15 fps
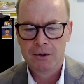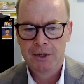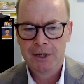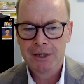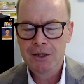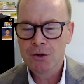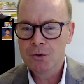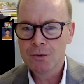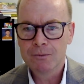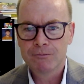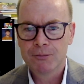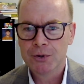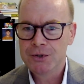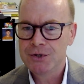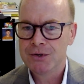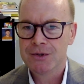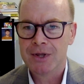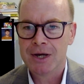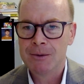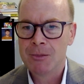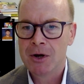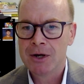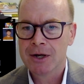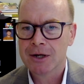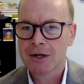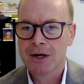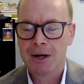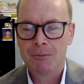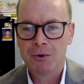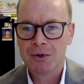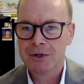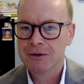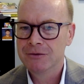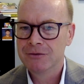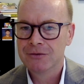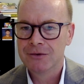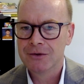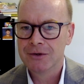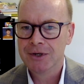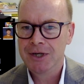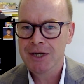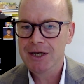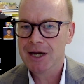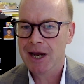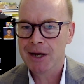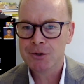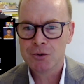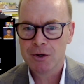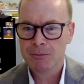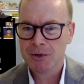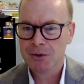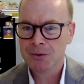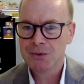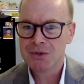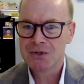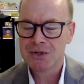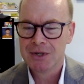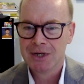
Can you put your thumb on a couple of key attributes